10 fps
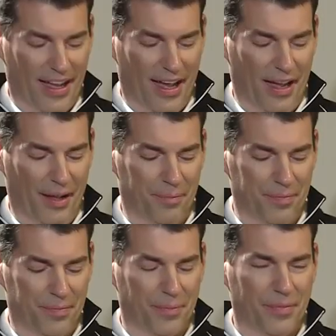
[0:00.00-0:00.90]
Yeah.
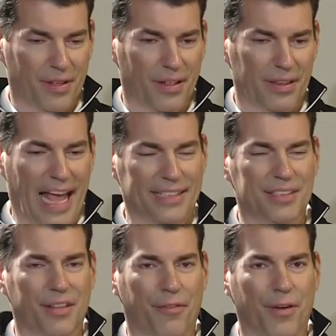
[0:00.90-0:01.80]
Um,
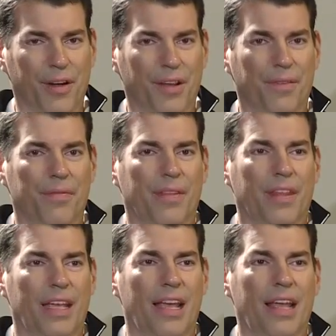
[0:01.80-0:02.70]
Last thing for you.
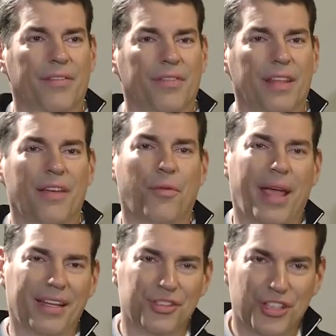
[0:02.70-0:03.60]
If
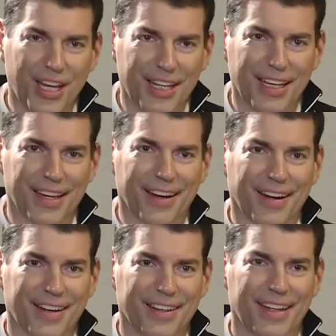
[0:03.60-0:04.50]
we had a genie
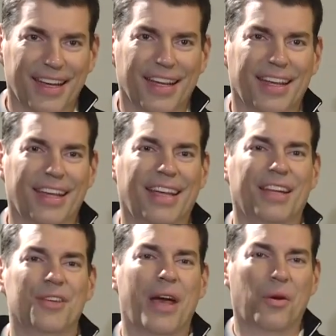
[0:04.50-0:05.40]
here
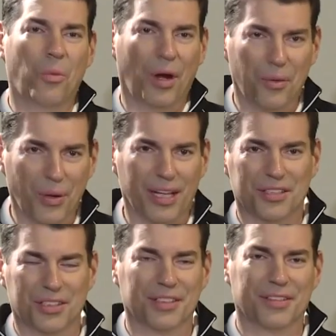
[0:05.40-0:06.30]
and you had one
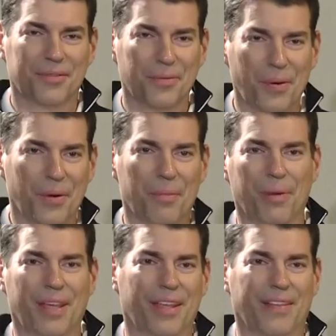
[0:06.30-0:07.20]
wish, what would it be?